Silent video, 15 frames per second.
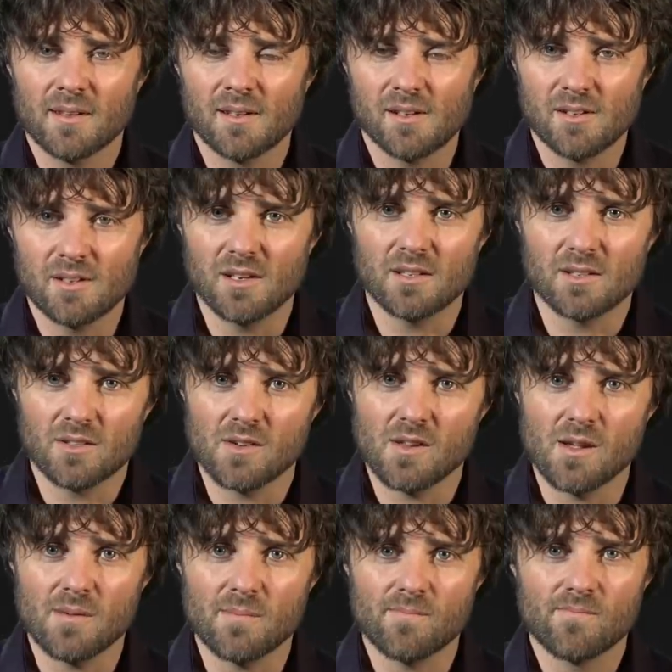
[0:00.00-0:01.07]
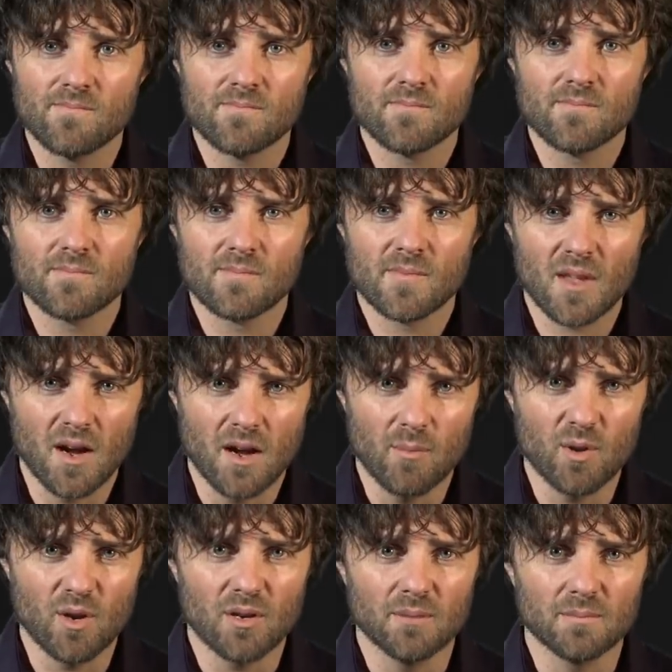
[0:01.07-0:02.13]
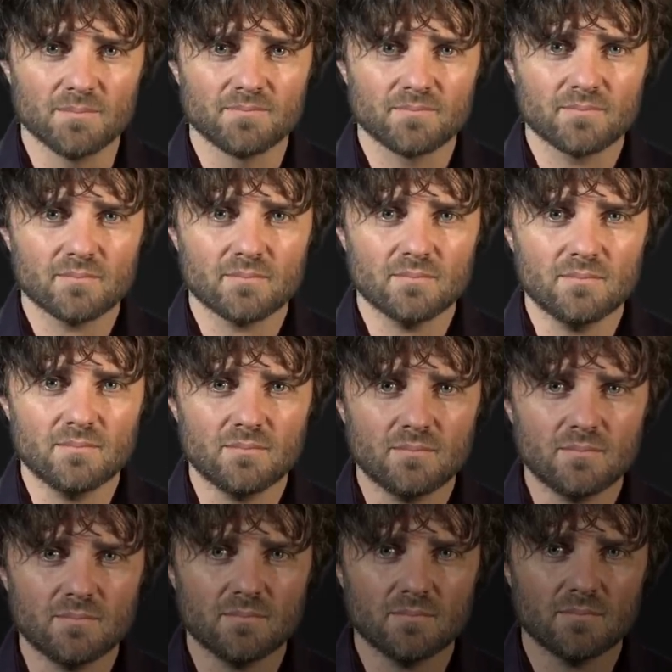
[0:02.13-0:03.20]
In Jesus' name, amen.